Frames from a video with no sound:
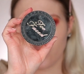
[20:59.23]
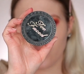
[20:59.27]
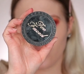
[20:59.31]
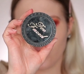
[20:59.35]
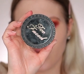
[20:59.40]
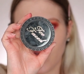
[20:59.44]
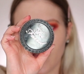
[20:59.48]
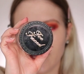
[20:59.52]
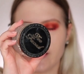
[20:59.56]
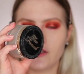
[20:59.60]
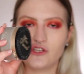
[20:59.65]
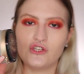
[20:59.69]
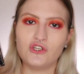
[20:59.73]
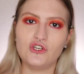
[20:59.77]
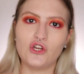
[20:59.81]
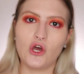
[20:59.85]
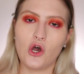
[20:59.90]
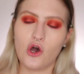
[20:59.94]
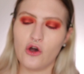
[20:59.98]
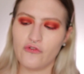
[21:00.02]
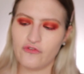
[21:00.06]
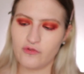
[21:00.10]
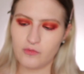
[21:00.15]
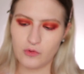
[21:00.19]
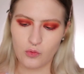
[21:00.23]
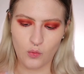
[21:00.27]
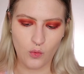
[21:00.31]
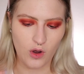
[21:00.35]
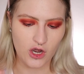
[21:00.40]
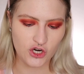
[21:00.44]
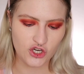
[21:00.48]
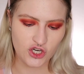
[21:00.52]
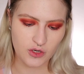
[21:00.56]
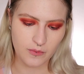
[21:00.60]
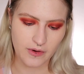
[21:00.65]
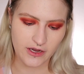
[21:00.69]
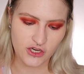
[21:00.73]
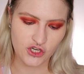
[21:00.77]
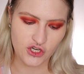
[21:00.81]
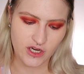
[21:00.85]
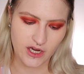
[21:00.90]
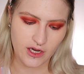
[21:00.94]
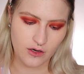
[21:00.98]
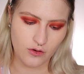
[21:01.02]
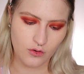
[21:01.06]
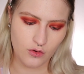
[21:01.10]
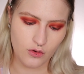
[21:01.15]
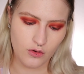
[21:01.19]
You guys know, if you've been watching my
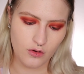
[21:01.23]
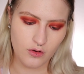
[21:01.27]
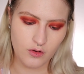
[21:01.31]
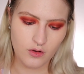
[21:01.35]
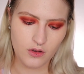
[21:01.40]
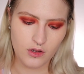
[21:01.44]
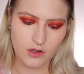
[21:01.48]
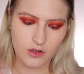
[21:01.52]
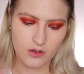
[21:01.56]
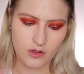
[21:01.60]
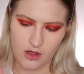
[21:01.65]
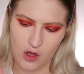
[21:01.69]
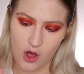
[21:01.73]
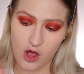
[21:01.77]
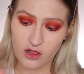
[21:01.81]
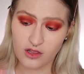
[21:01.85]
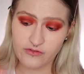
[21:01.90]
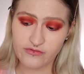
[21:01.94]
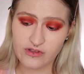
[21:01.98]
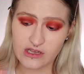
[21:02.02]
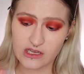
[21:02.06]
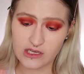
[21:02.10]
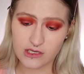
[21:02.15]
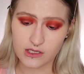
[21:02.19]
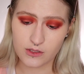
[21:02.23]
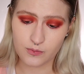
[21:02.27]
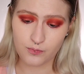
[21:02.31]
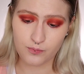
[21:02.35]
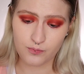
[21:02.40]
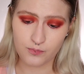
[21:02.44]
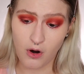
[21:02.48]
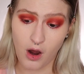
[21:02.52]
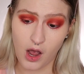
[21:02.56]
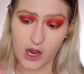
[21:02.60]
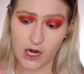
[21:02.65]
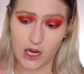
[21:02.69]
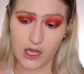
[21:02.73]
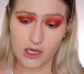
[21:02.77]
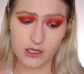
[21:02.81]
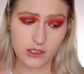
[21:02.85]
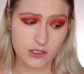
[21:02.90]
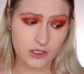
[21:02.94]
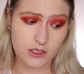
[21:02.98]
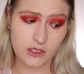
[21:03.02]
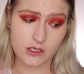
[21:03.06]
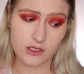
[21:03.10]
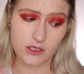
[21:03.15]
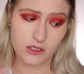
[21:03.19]
channel, all of these
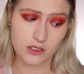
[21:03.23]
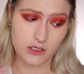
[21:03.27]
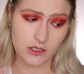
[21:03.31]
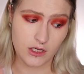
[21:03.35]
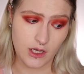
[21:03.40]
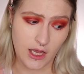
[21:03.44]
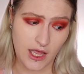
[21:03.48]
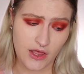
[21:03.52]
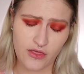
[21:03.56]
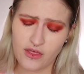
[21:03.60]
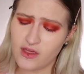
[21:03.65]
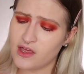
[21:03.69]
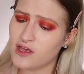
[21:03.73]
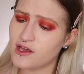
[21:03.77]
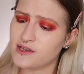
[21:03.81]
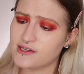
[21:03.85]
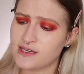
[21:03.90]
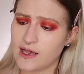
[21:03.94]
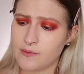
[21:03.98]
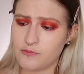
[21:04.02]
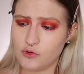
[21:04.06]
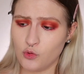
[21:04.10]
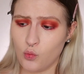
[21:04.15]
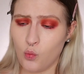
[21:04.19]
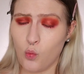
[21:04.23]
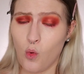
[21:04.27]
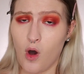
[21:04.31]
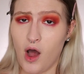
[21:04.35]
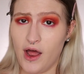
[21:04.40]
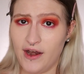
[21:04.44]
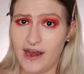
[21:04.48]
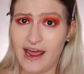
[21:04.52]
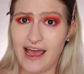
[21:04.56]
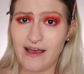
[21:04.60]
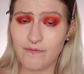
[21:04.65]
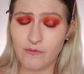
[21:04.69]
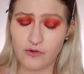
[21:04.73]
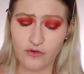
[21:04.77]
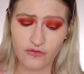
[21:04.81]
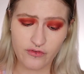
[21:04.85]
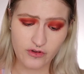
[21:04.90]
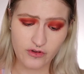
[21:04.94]
products, I think except one, have been